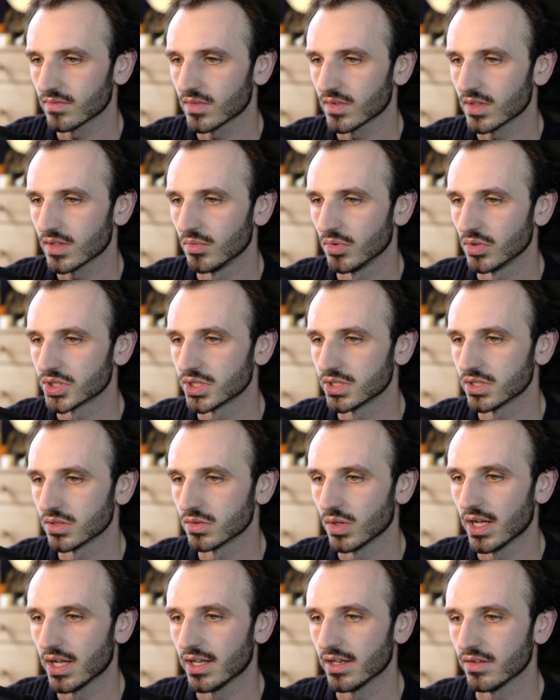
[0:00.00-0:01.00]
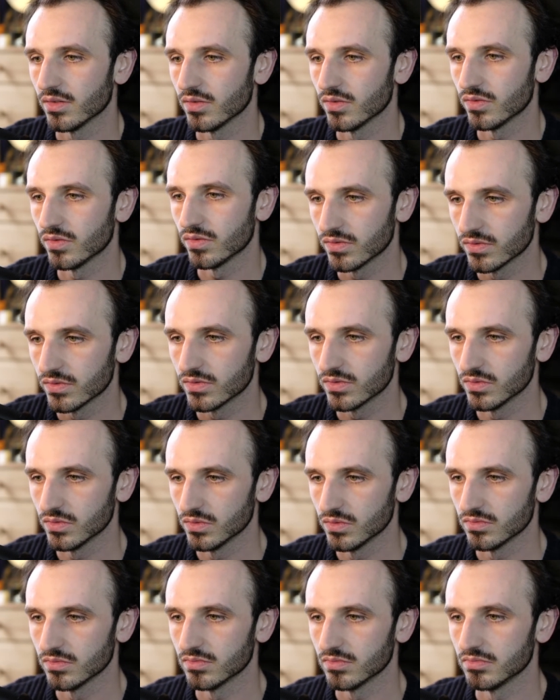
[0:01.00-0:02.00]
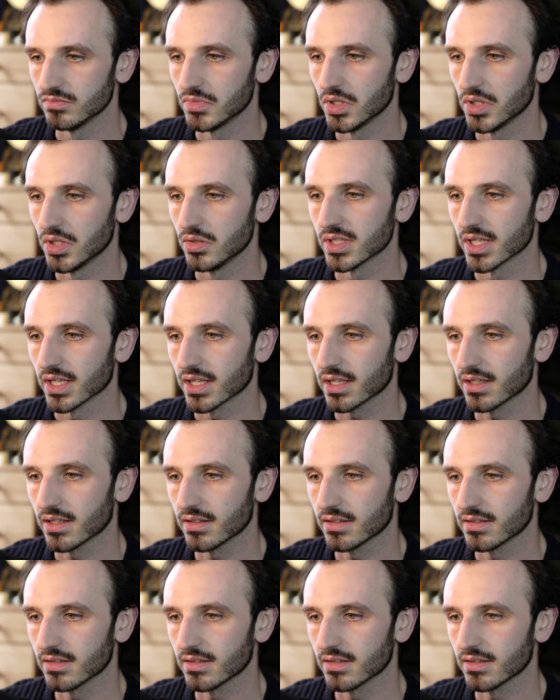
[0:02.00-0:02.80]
Much in the way of music,